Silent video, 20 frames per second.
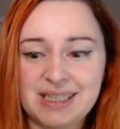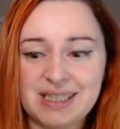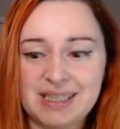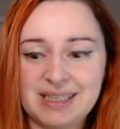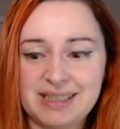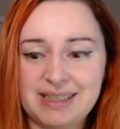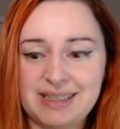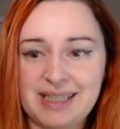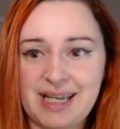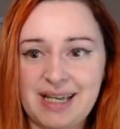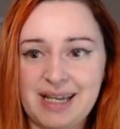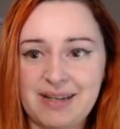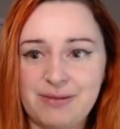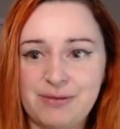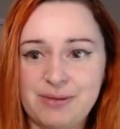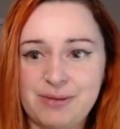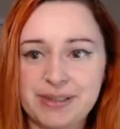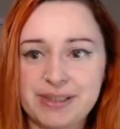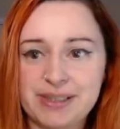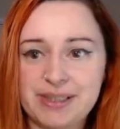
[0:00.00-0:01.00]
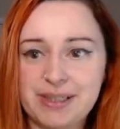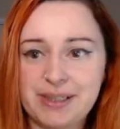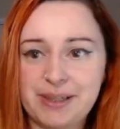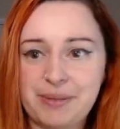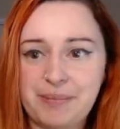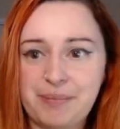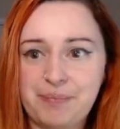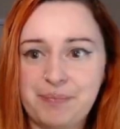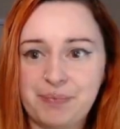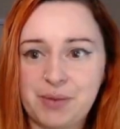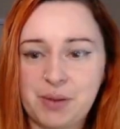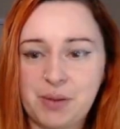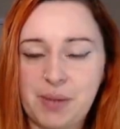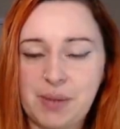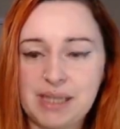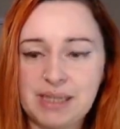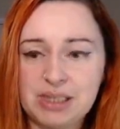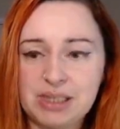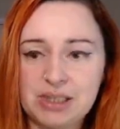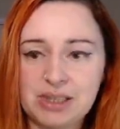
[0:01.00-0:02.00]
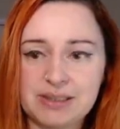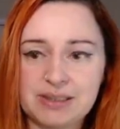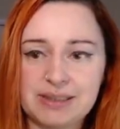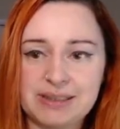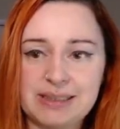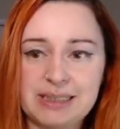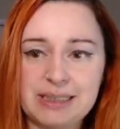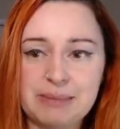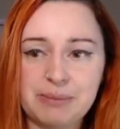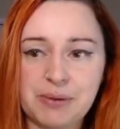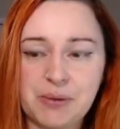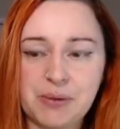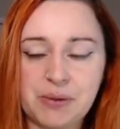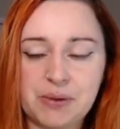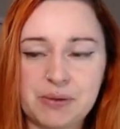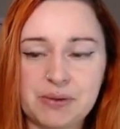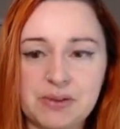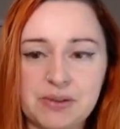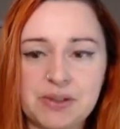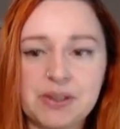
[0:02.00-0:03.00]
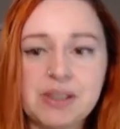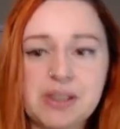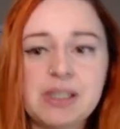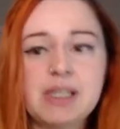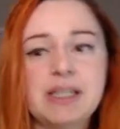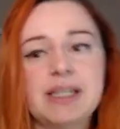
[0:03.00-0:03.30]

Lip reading: Then for the Quest Demon Hunter,